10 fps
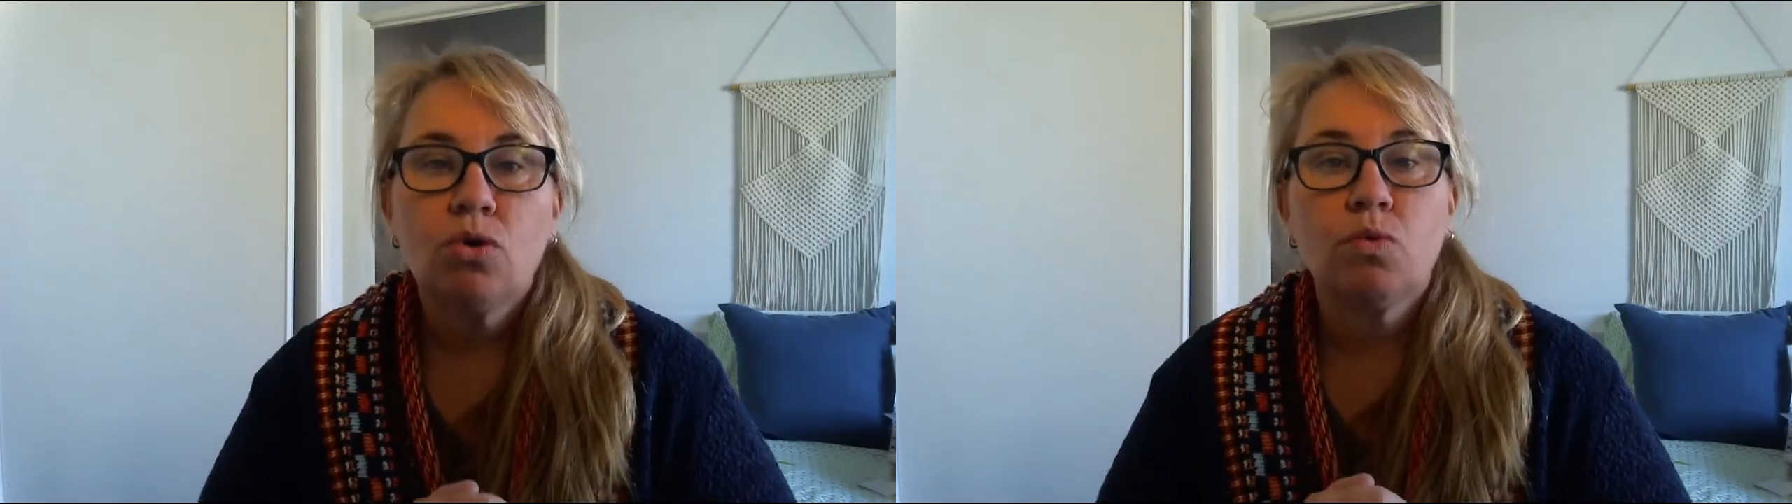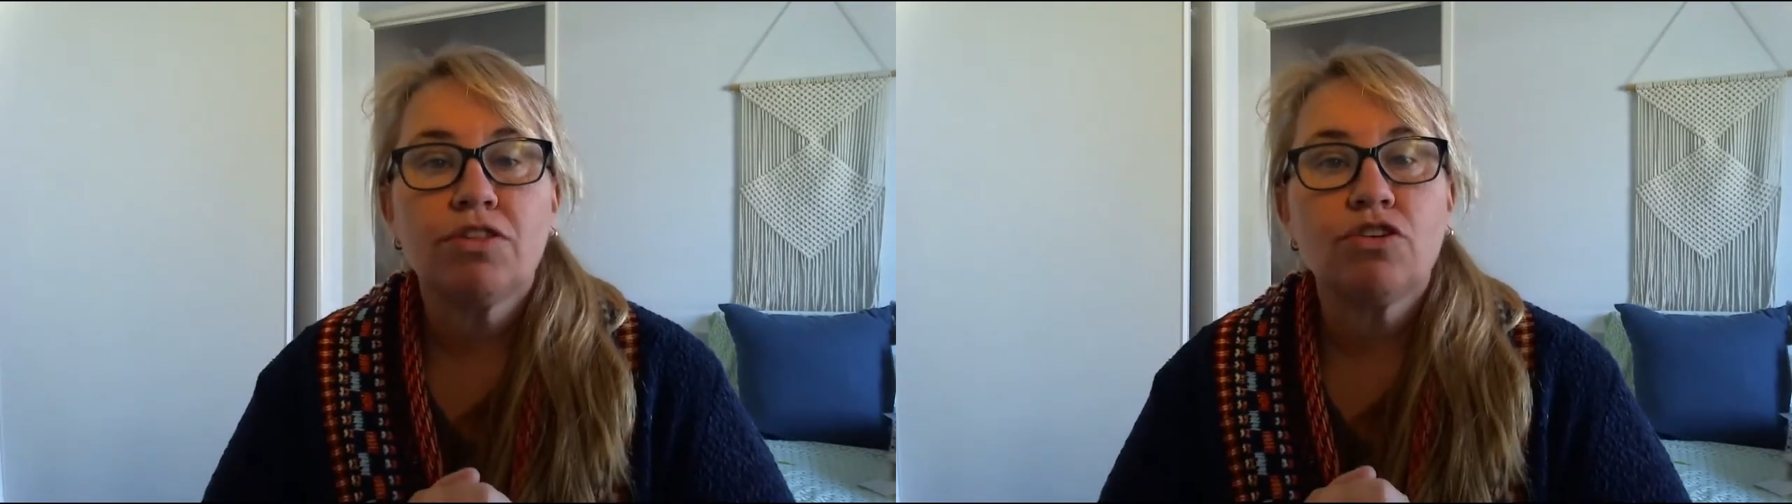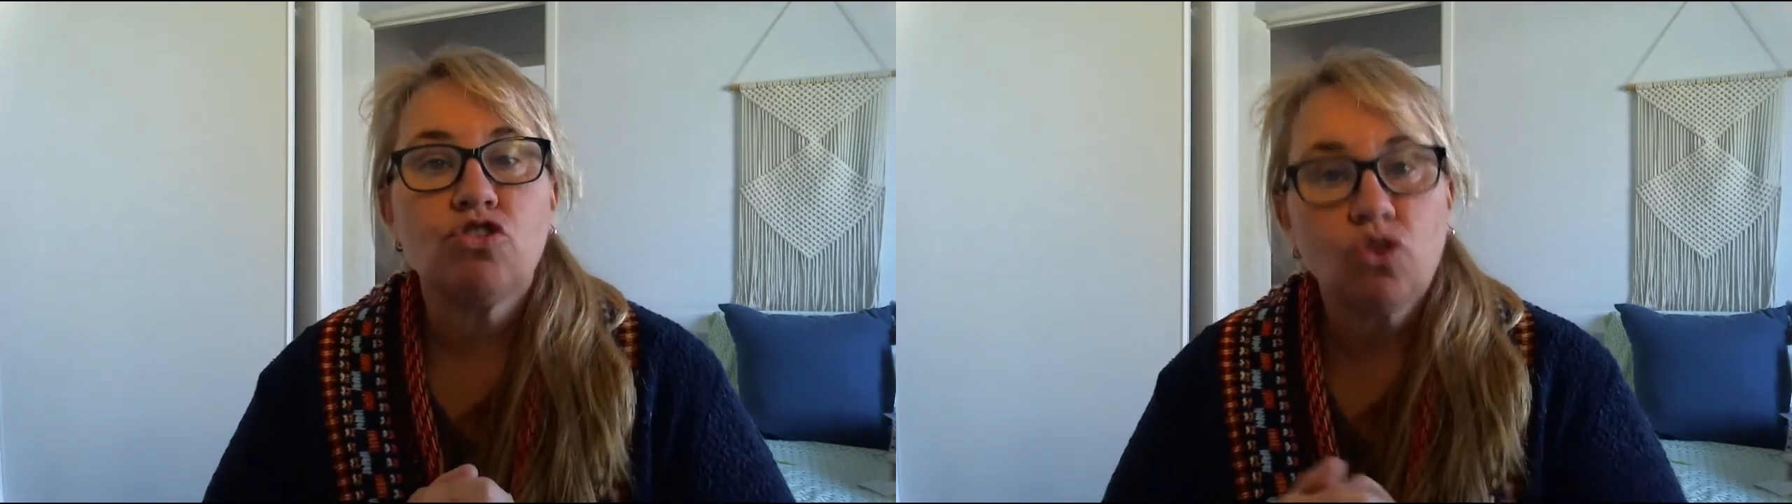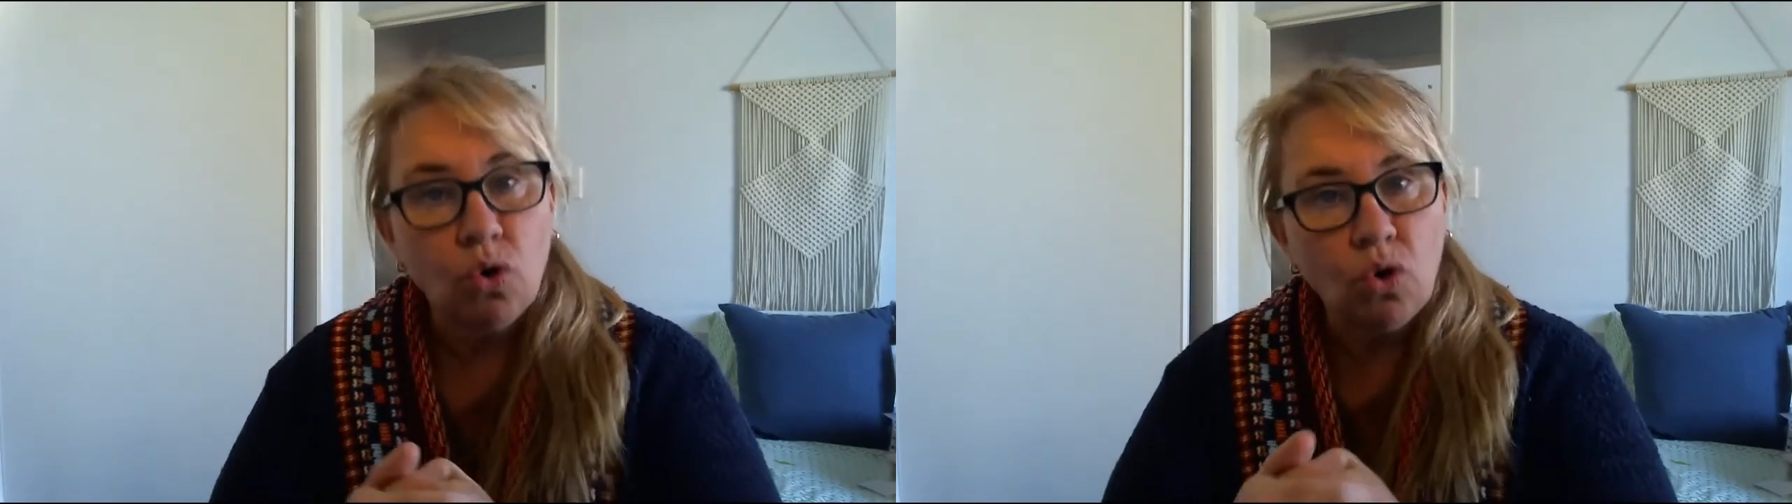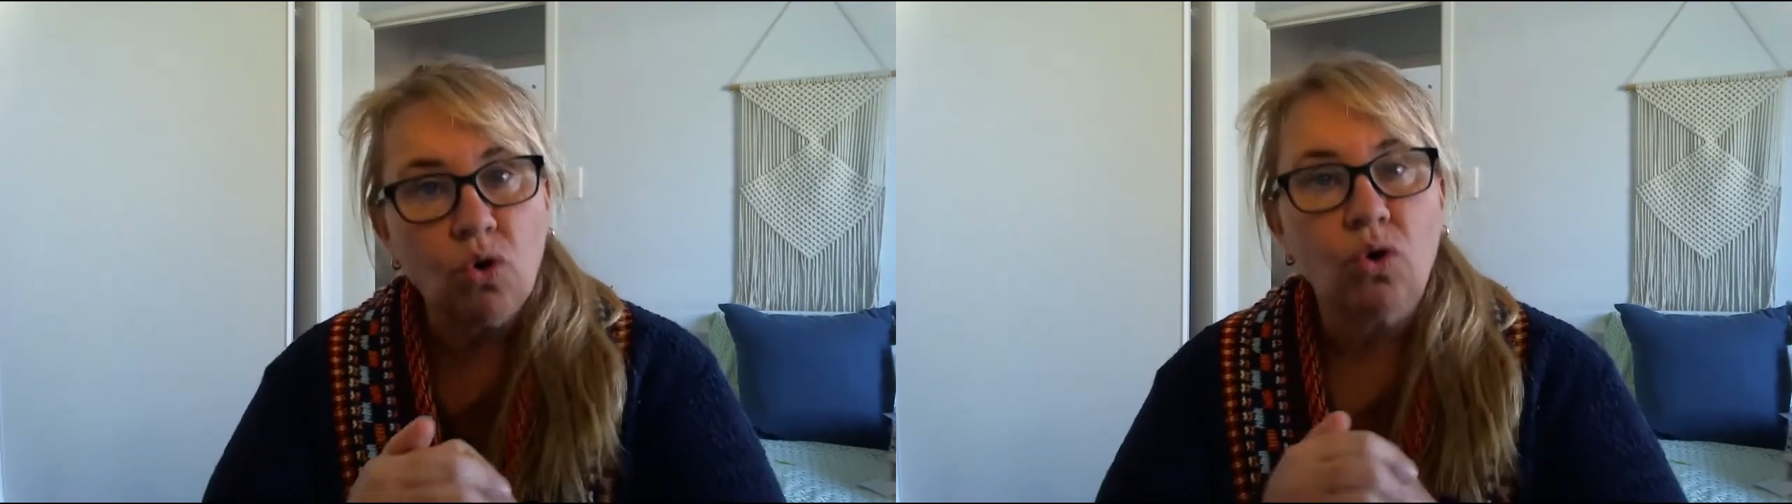with
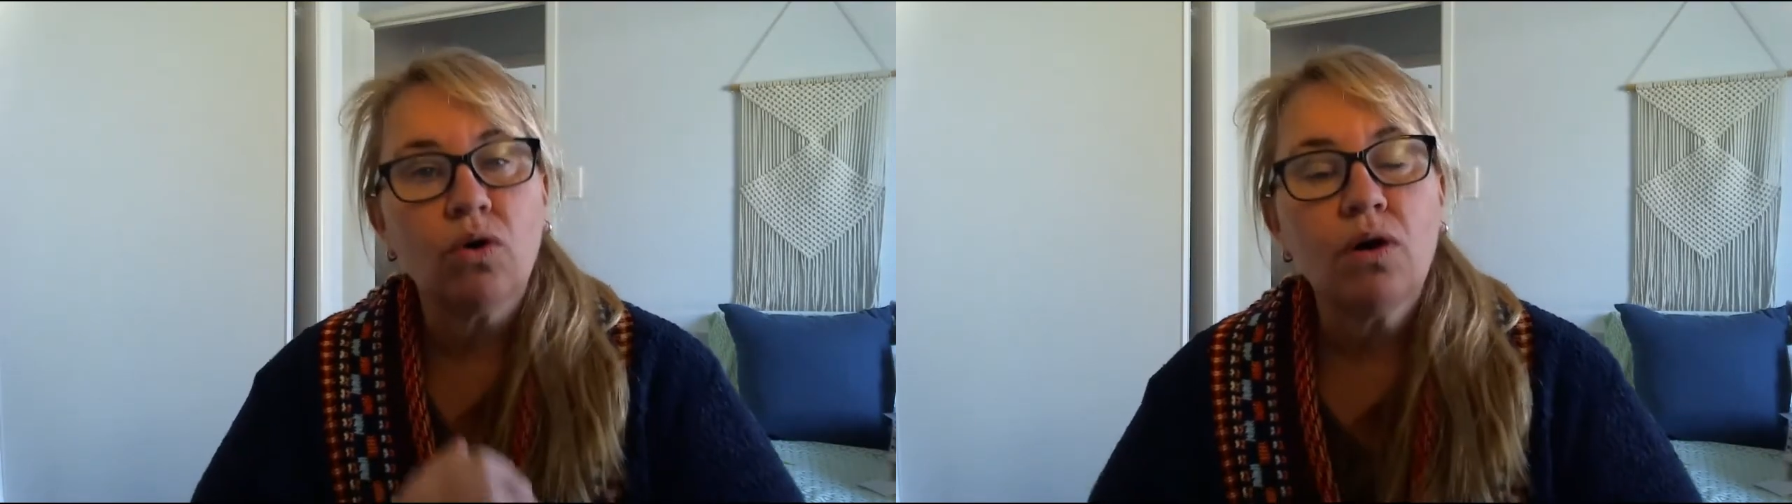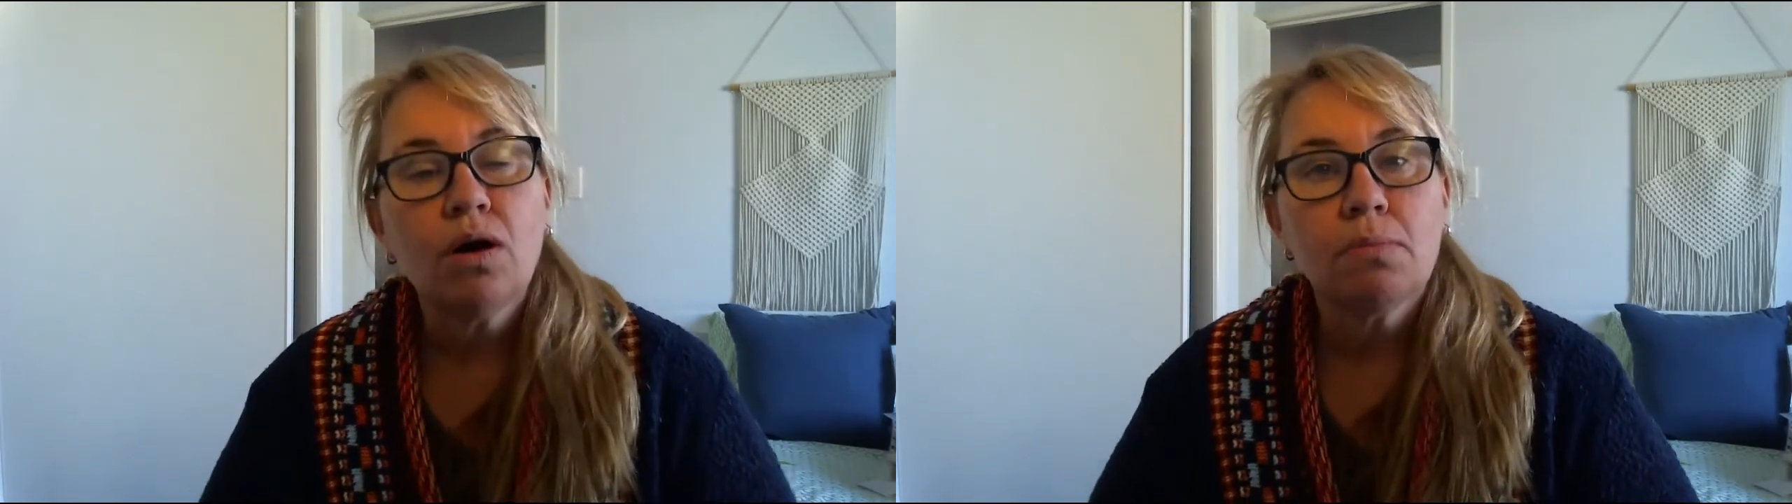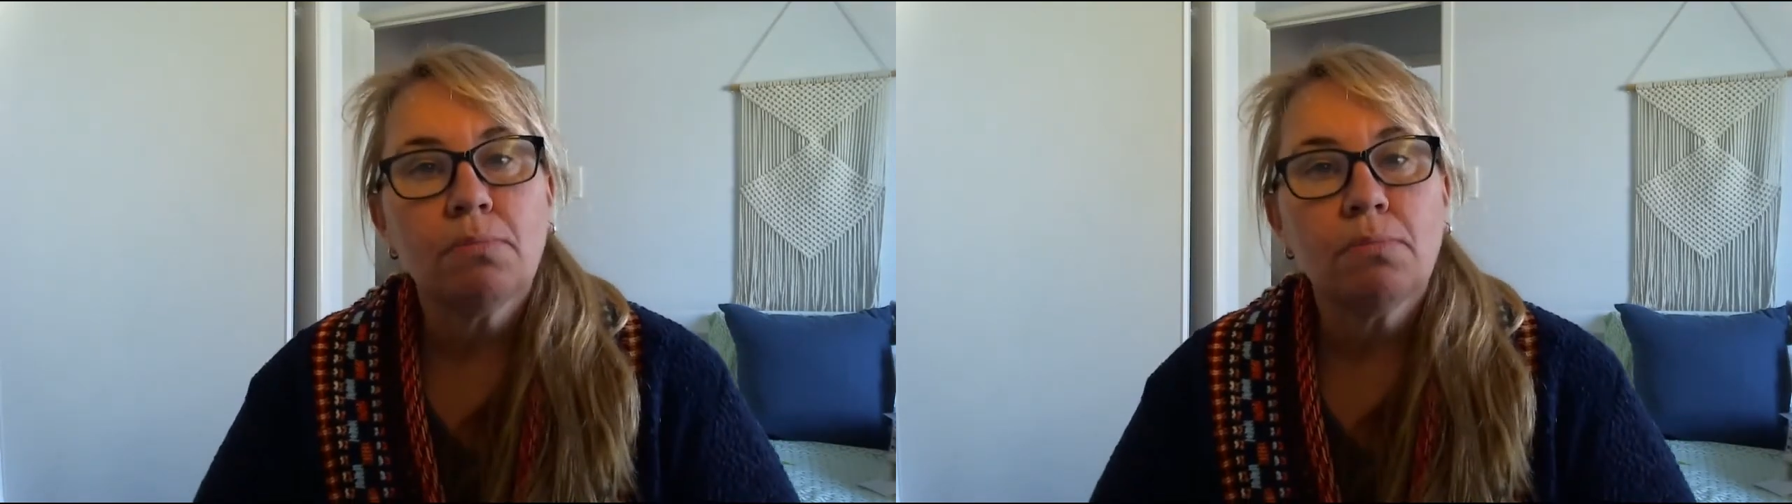your